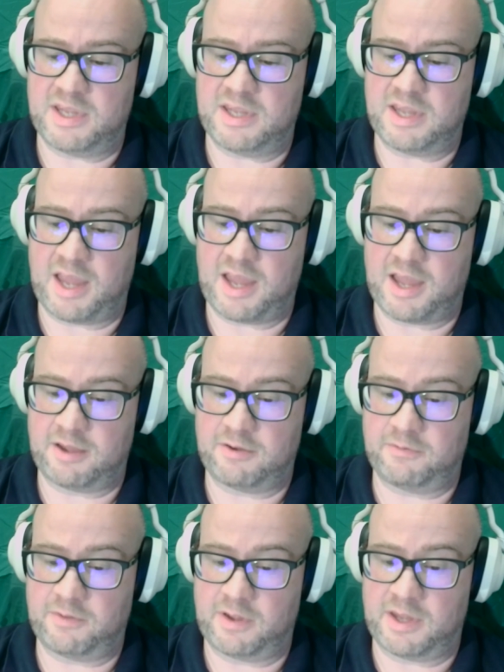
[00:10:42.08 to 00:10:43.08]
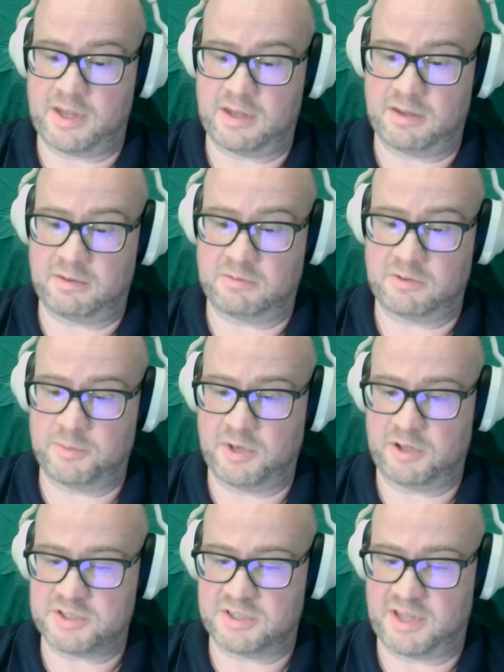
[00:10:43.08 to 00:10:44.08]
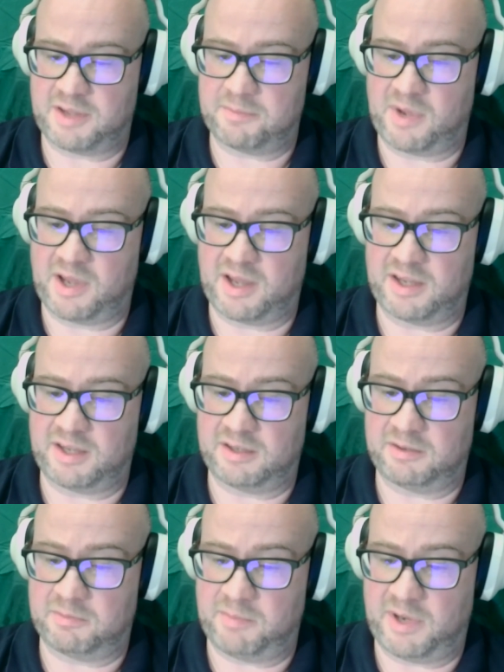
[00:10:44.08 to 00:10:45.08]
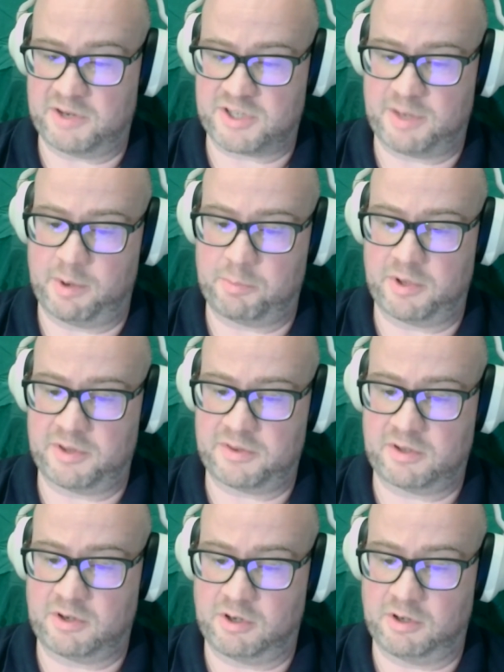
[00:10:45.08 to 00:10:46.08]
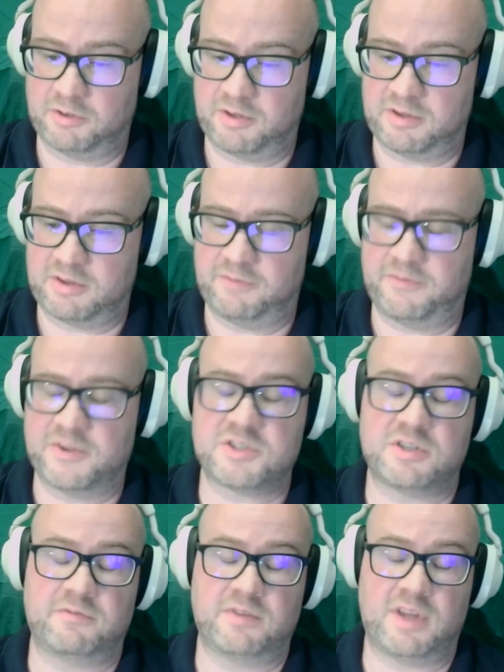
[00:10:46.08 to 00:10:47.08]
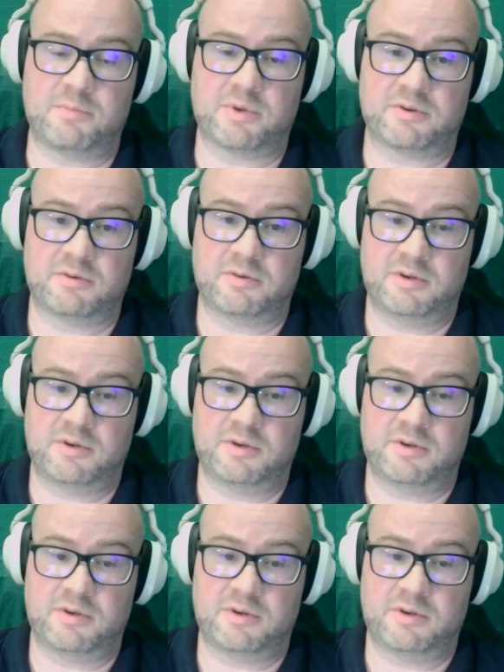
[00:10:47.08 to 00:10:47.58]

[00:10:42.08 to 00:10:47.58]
have a terminology that my manager came up with called division of labor.